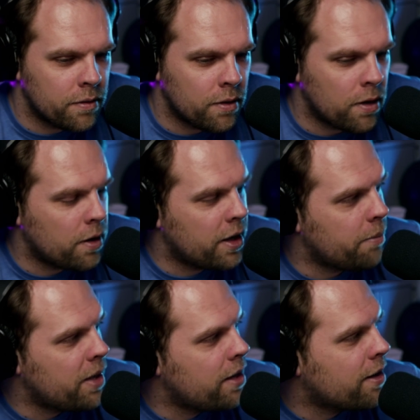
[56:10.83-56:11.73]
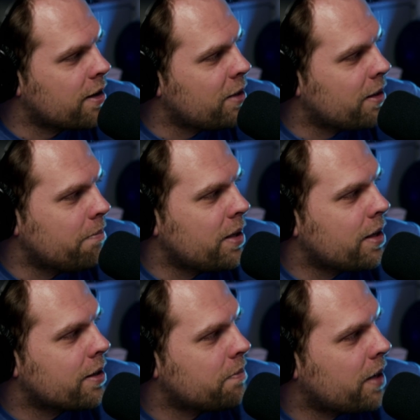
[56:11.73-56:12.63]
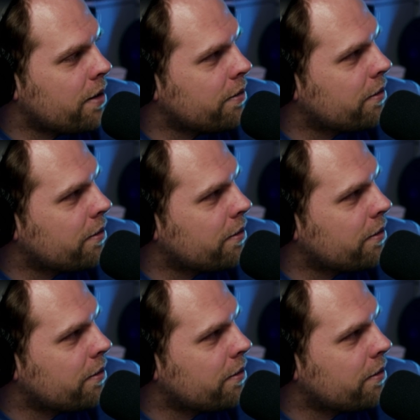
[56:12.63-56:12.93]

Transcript: Oh, yeah, mate, you gotta give me them picks, man.